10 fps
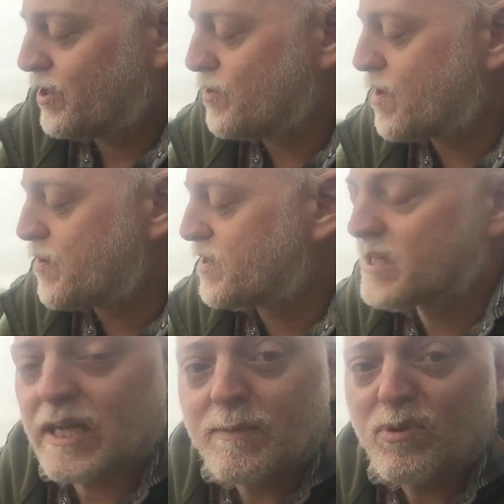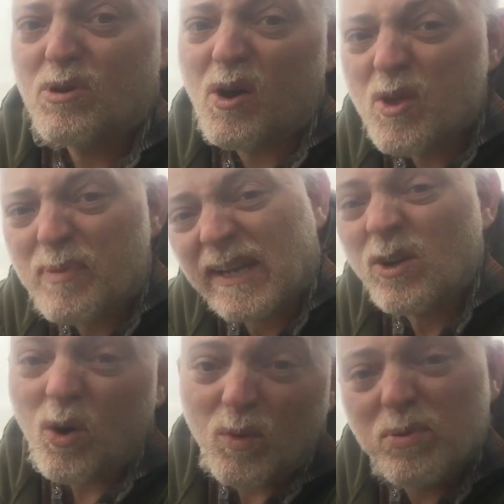You go to sleep on the bed.
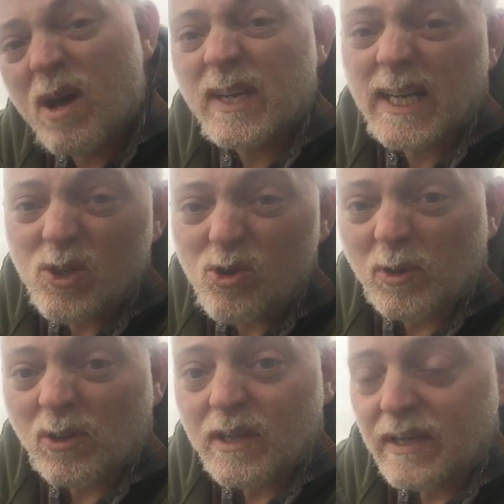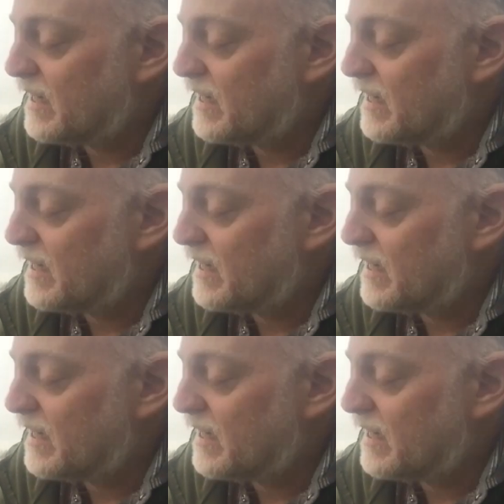All perfectly normal.